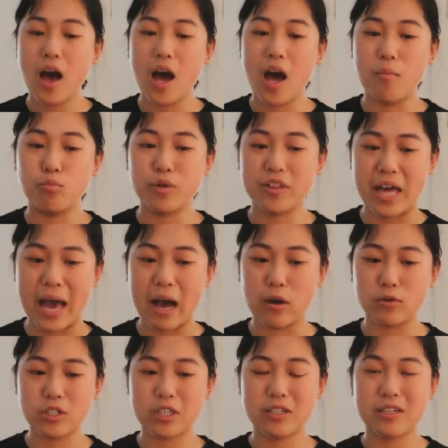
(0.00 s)
um,
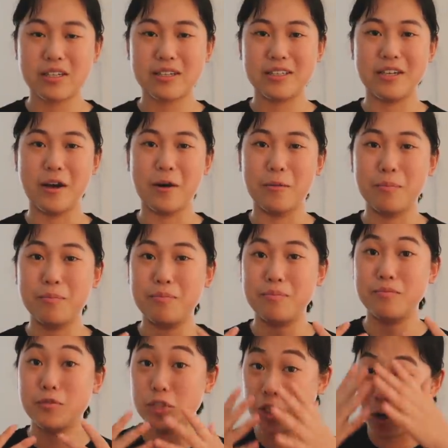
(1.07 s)
without, you know,
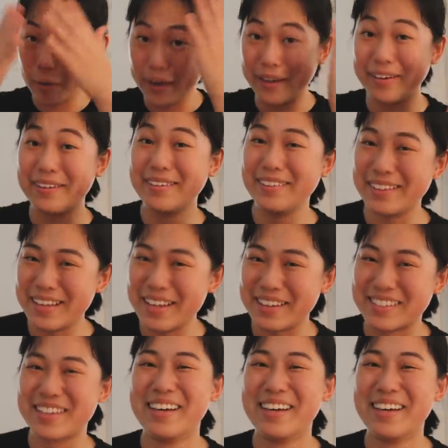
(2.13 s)
showing this